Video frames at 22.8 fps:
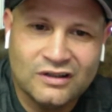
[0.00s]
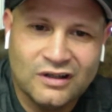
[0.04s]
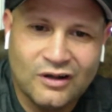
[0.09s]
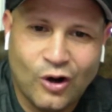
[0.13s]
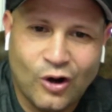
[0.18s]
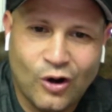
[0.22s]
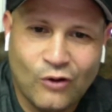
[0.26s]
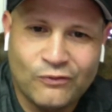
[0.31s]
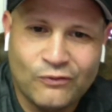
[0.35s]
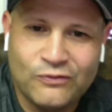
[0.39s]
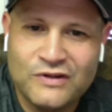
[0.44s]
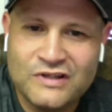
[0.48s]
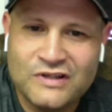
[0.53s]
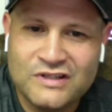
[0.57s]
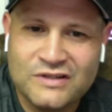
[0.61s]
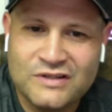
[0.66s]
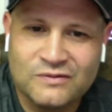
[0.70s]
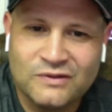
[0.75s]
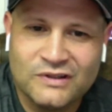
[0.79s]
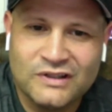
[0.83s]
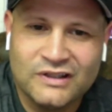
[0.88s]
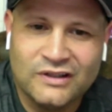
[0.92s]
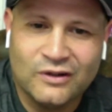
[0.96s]

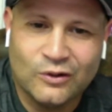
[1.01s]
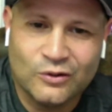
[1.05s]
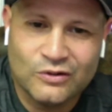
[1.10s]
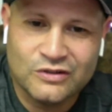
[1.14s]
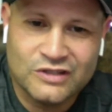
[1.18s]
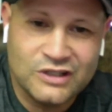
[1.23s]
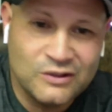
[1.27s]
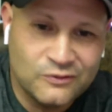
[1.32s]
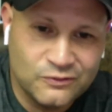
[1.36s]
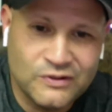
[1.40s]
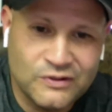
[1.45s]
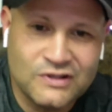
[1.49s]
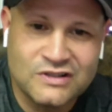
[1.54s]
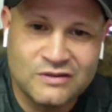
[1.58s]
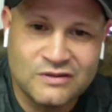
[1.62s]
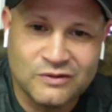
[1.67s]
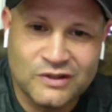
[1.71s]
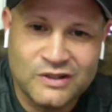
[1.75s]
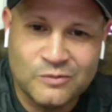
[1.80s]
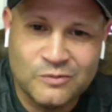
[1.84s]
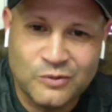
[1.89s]
offensively or defensively.